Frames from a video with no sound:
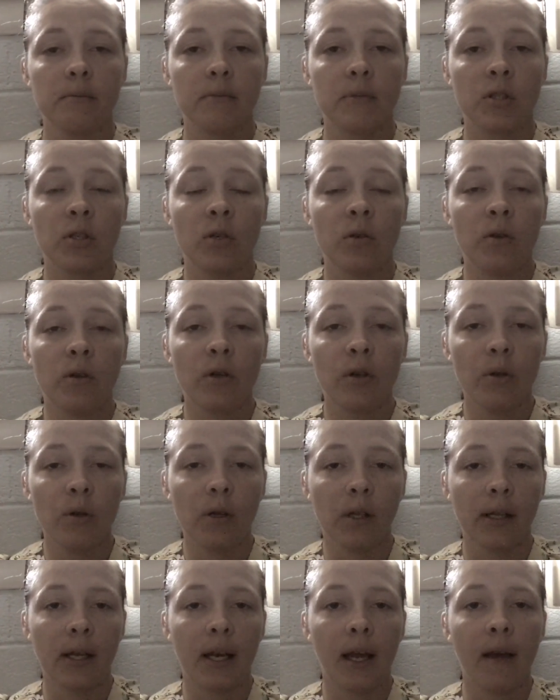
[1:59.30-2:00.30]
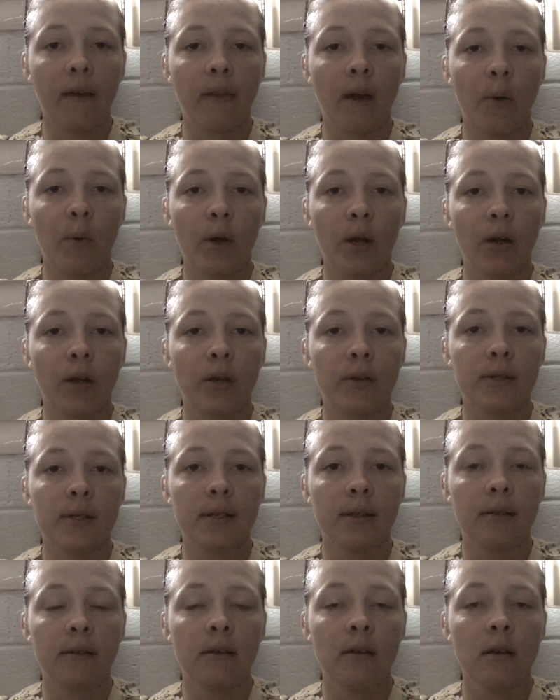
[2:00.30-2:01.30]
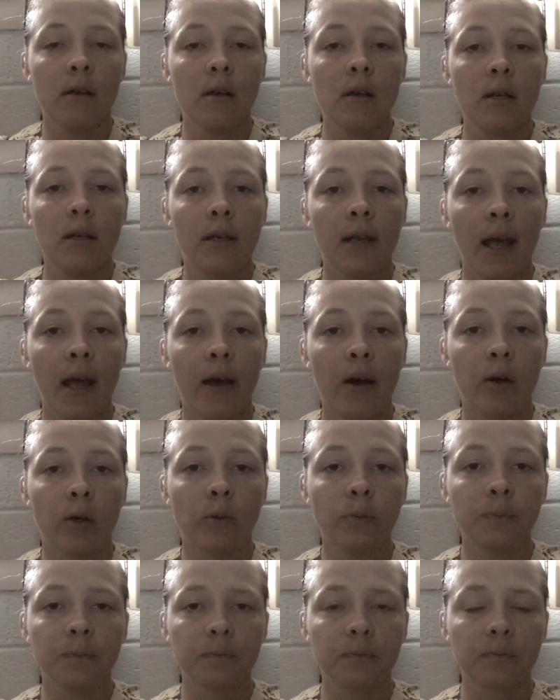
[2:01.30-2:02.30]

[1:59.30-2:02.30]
to the new clinic that we are using now,